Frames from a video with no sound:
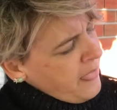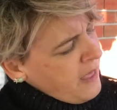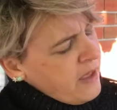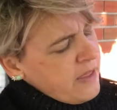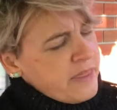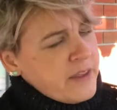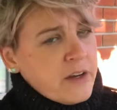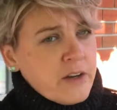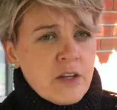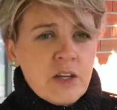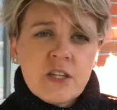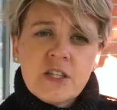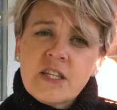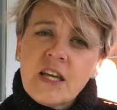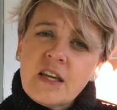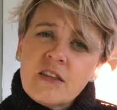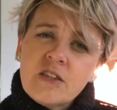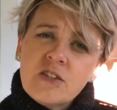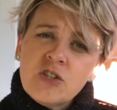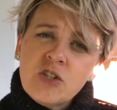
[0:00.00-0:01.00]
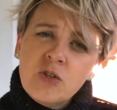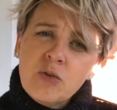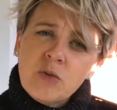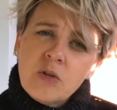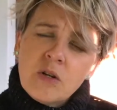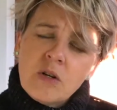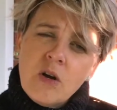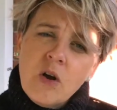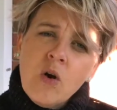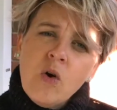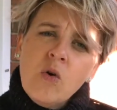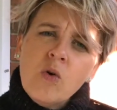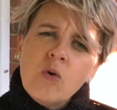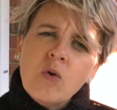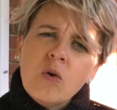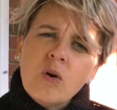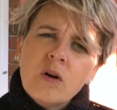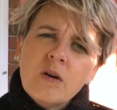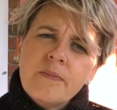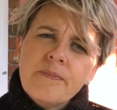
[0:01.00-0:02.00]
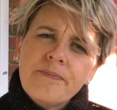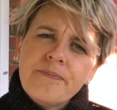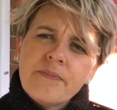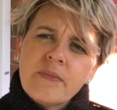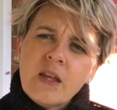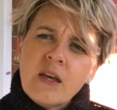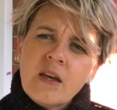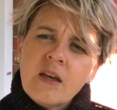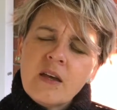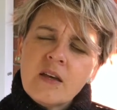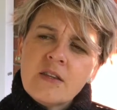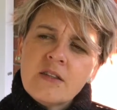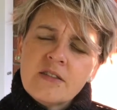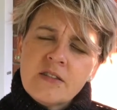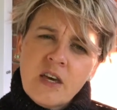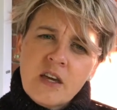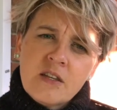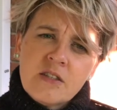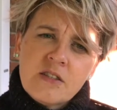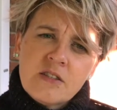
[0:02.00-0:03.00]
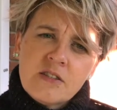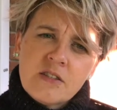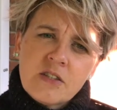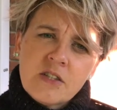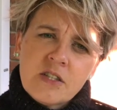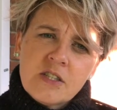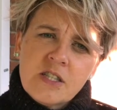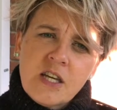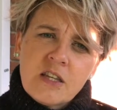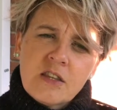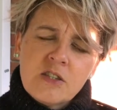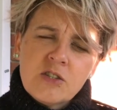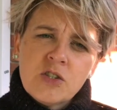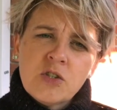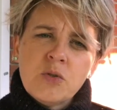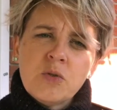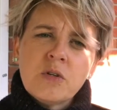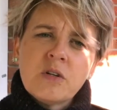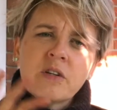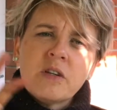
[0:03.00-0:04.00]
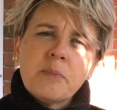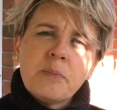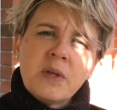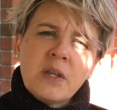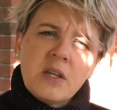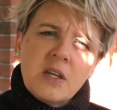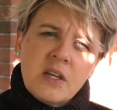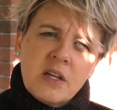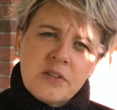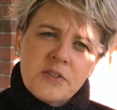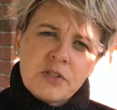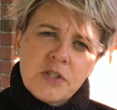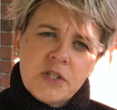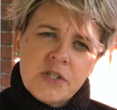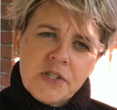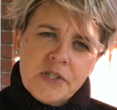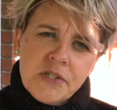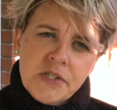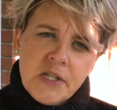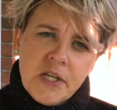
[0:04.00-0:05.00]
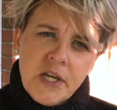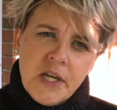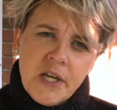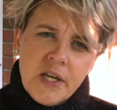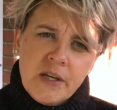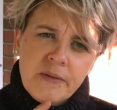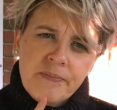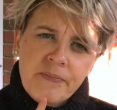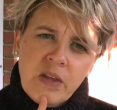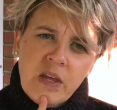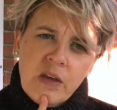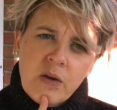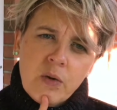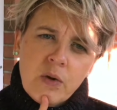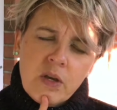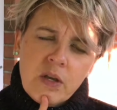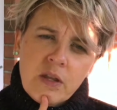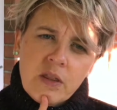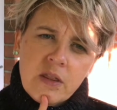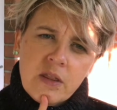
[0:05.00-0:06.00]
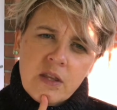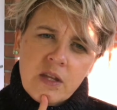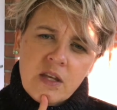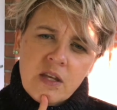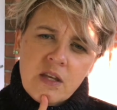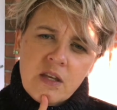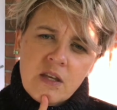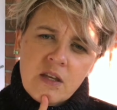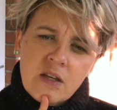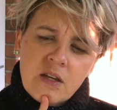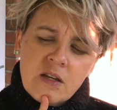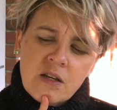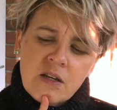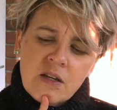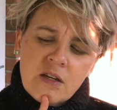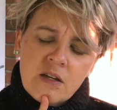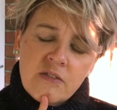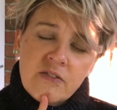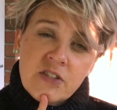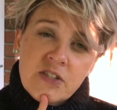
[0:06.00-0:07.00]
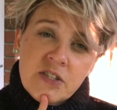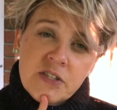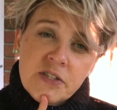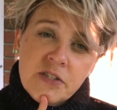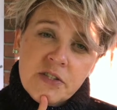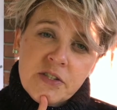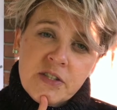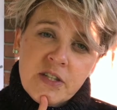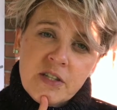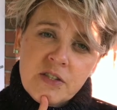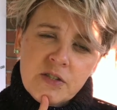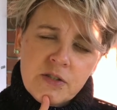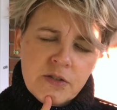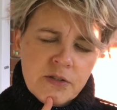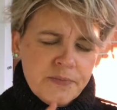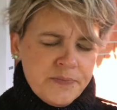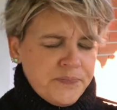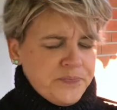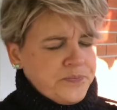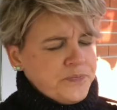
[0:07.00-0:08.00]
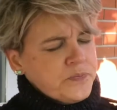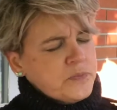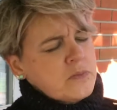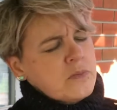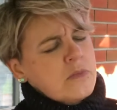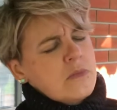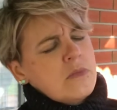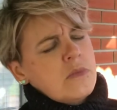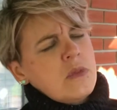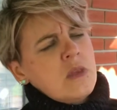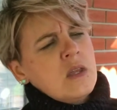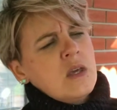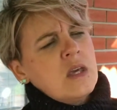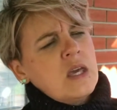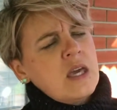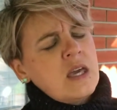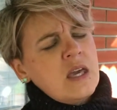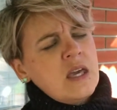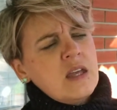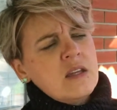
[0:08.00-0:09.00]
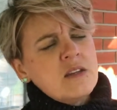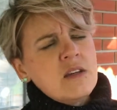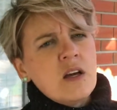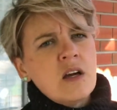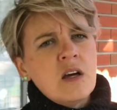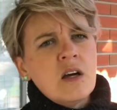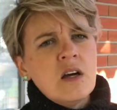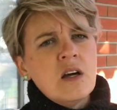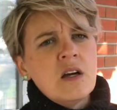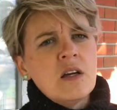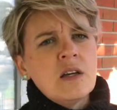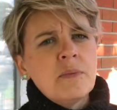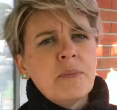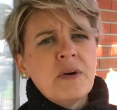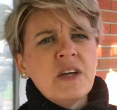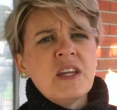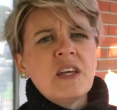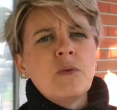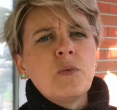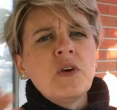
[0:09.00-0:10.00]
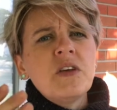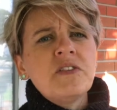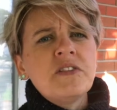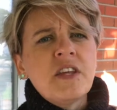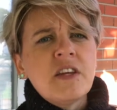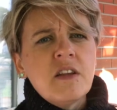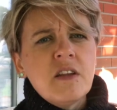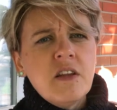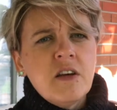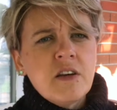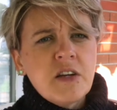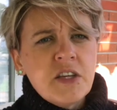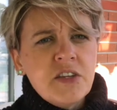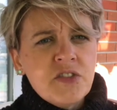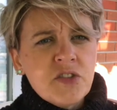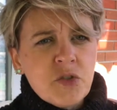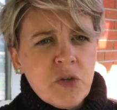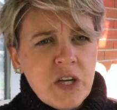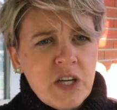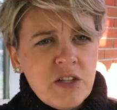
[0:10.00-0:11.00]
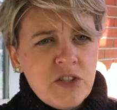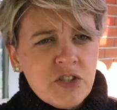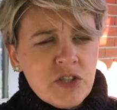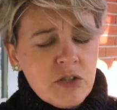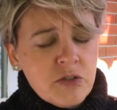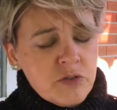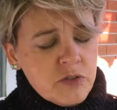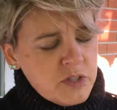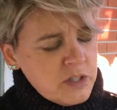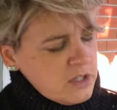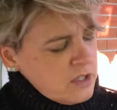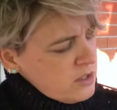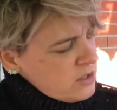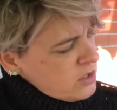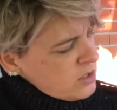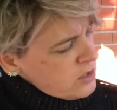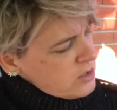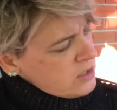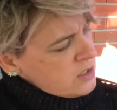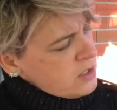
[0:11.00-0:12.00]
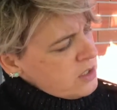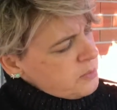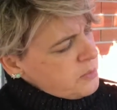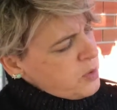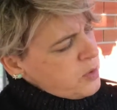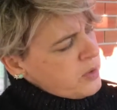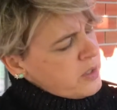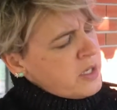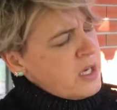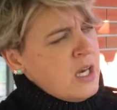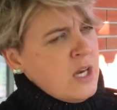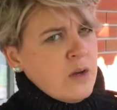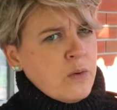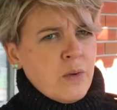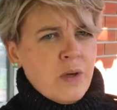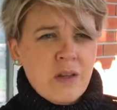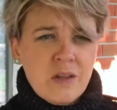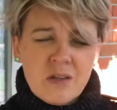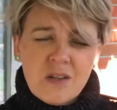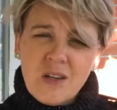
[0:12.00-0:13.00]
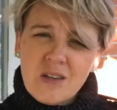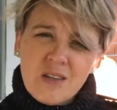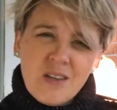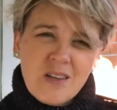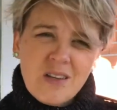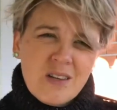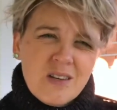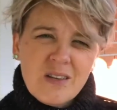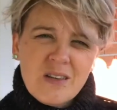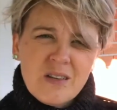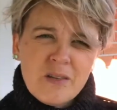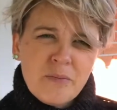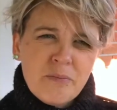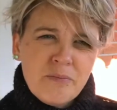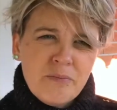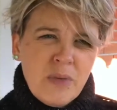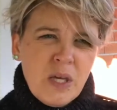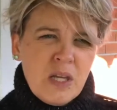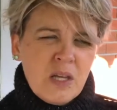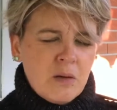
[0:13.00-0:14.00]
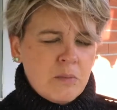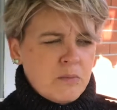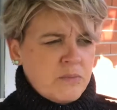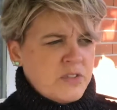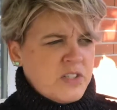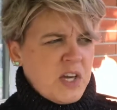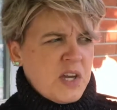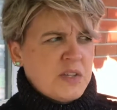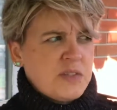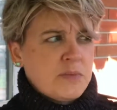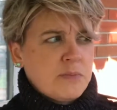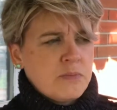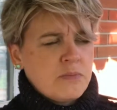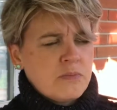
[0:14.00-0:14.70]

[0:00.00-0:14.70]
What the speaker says: They're going to take the tour. Oh, the scientists are going to take the tour. The billionaire is going to stay in the visitors center. And but he will send along his grandchildren, a little girl and a little boy. Well, they're not that little. They're medium-sized